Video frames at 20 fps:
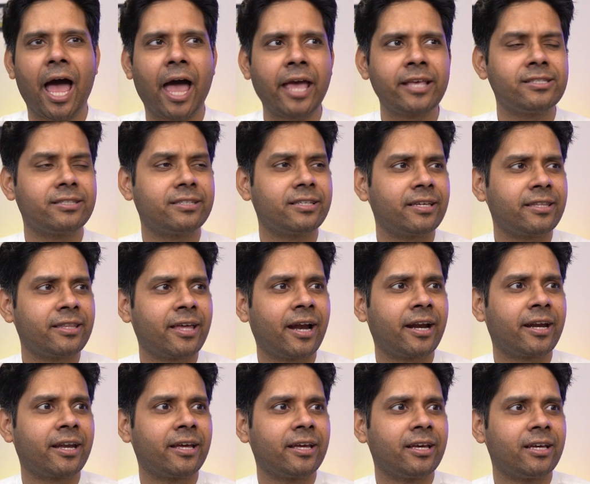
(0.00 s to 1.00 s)
I say
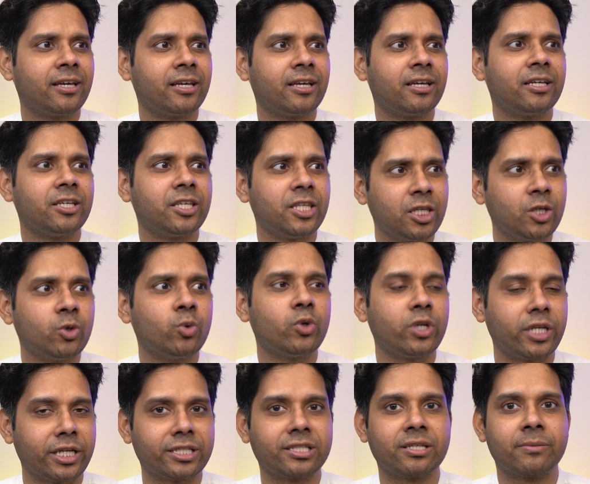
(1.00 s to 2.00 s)
that you
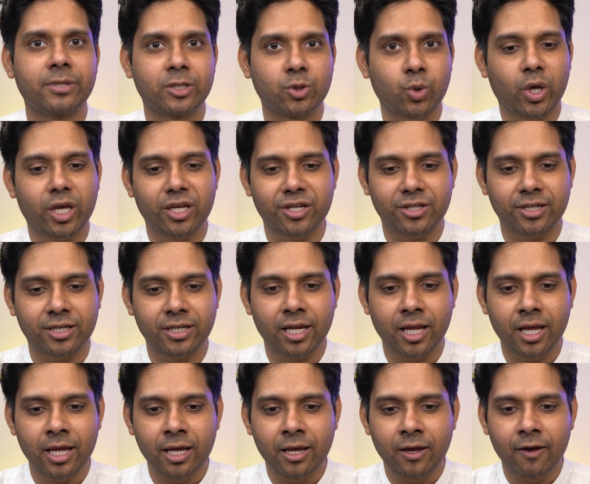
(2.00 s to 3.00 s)
need some education.
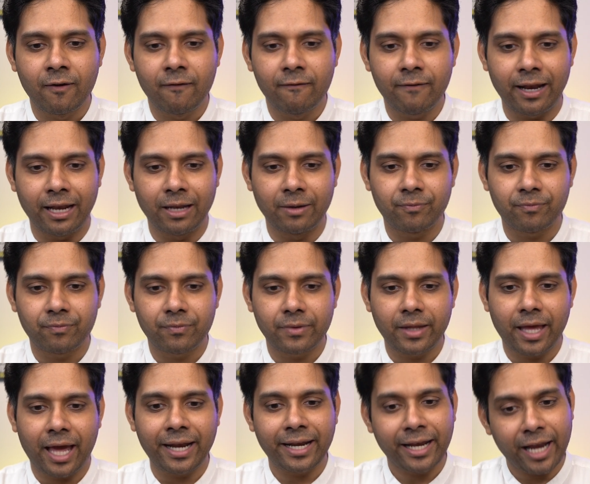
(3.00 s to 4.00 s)
Well,
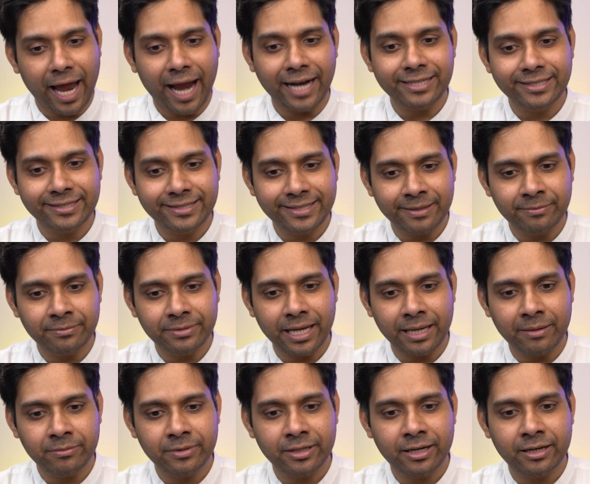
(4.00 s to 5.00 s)
and at the same
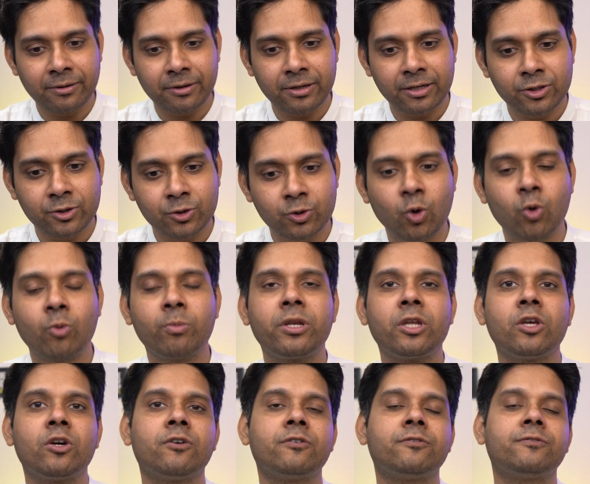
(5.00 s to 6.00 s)
time, there are so
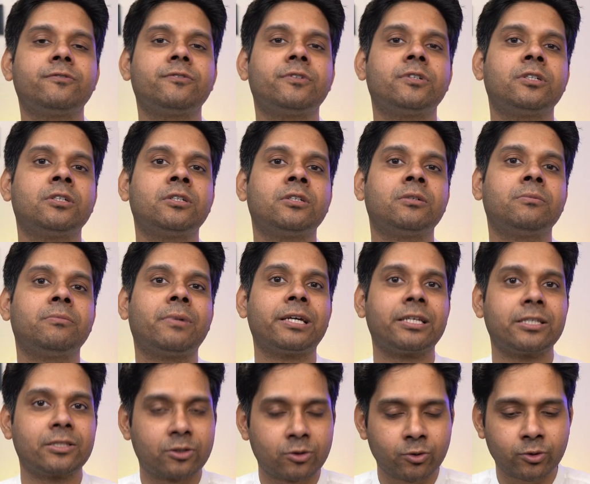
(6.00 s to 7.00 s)
many of uh,
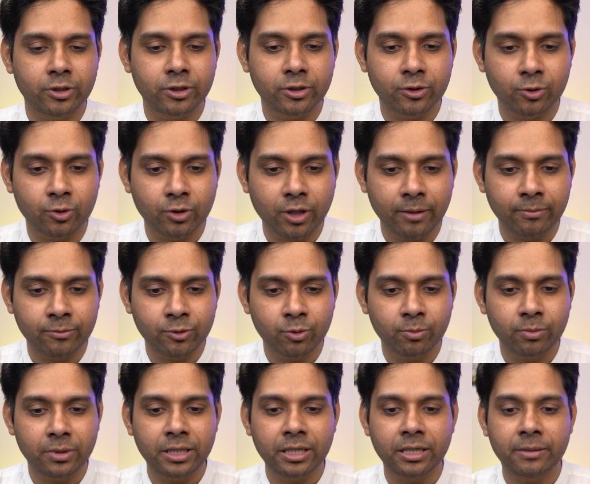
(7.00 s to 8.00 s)
my students who come to
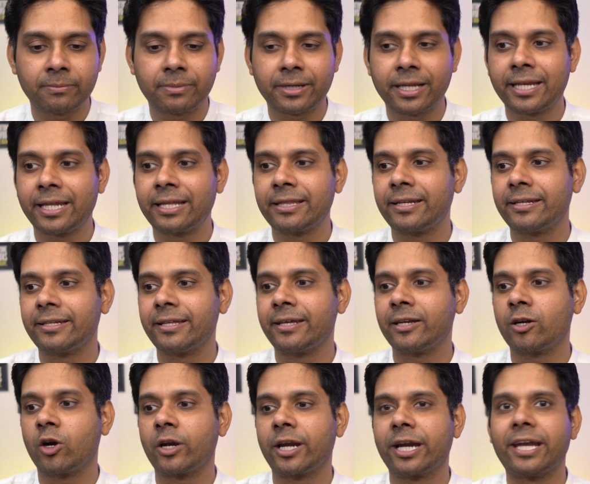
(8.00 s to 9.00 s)
me complaining that they are
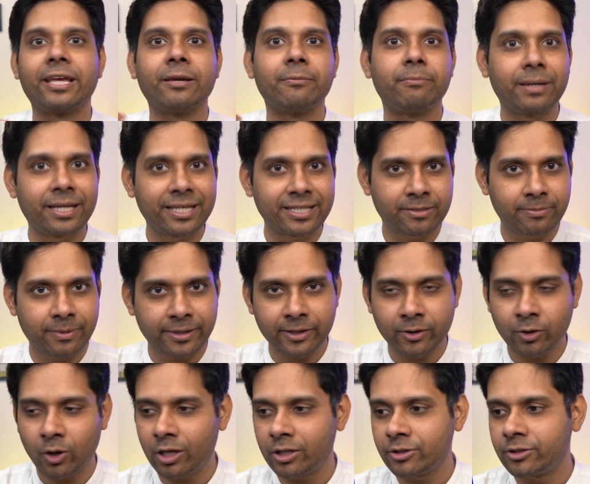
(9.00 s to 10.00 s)
not getting placed by the
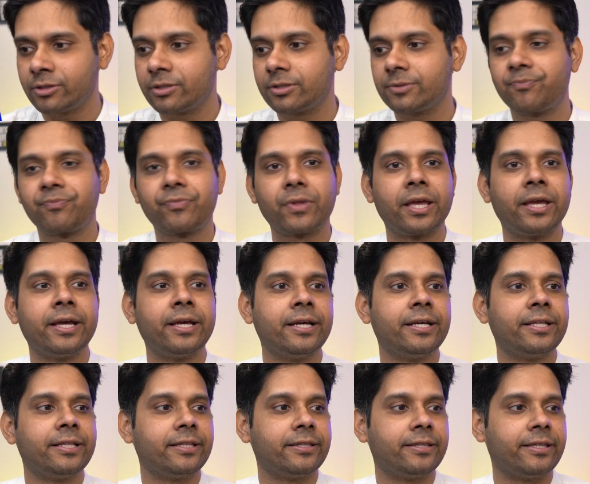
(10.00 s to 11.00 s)
colleges.
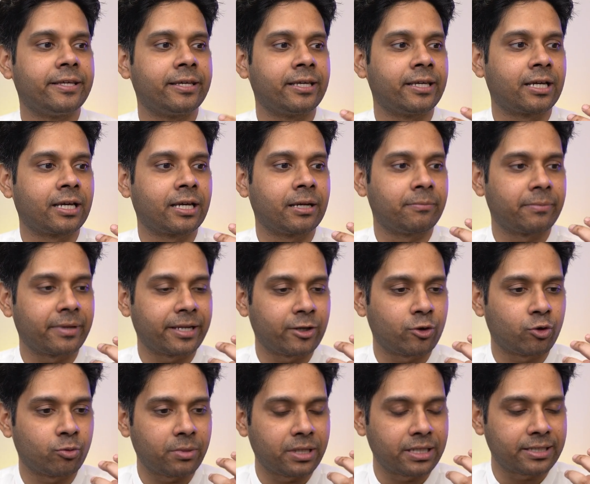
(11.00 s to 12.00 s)
They
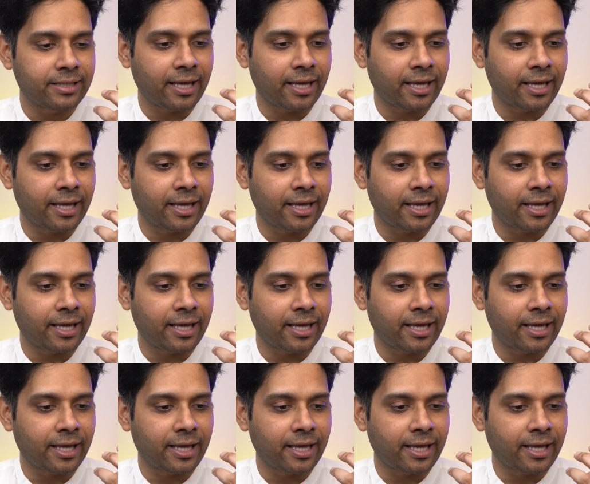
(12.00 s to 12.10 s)
complain to me